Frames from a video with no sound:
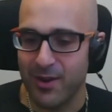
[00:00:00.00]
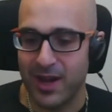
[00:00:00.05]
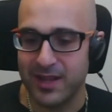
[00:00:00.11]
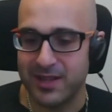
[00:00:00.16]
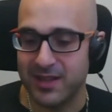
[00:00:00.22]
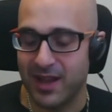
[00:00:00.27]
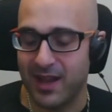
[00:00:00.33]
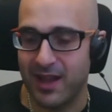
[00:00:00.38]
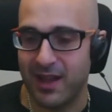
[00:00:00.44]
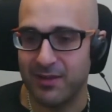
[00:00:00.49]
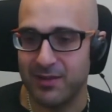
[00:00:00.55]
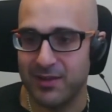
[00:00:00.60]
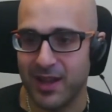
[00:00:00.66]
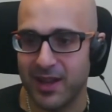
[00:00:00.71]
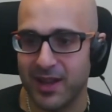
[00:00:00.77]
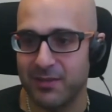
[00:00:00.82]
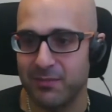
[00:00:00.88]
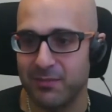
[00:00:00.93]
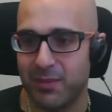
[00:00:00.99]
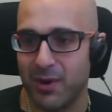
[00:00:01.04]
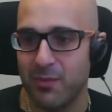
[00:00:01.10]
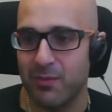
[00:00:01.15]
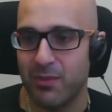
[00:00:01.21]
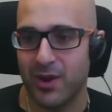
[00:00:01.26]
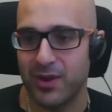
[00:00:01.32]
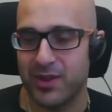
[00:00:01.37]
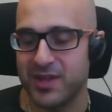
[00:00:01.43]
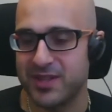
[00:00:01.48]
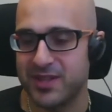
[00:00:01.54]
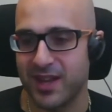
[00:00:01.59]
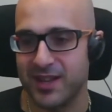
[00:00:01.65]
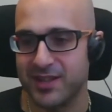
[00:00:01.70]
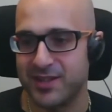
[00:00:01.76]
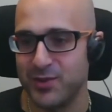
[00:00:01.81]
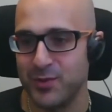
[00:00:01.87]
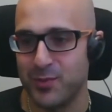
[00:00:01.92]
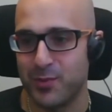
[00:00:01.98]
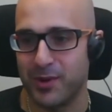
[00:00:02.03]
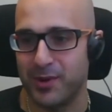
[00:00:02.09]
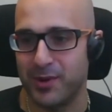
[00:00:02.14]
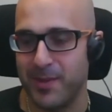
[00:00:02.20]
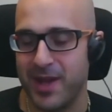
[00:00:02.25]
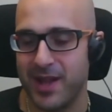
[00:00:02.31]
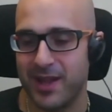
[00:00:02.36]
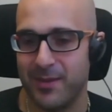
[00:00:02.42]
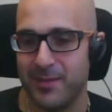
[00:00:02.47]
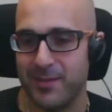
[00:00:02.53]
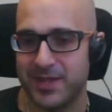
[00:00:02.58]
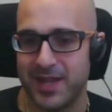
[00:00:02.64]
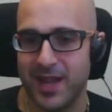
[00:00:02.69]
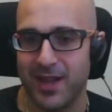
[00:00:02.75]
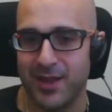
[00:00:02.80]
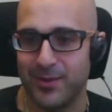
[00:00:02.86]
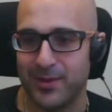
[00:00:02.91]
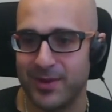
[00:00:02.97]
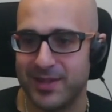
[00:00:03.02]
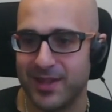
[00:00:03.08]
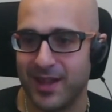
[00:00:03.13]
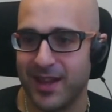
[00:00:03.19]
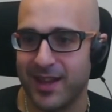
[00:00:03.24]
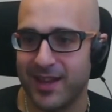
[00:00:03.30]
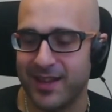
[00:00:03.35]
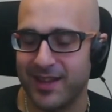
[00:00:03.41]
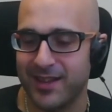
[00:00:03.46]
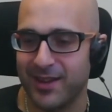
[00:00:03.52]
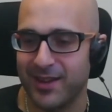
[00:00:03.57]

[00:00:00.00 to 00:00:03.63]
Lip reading: I like bone broth is like a super, man, let me tell you, it's like,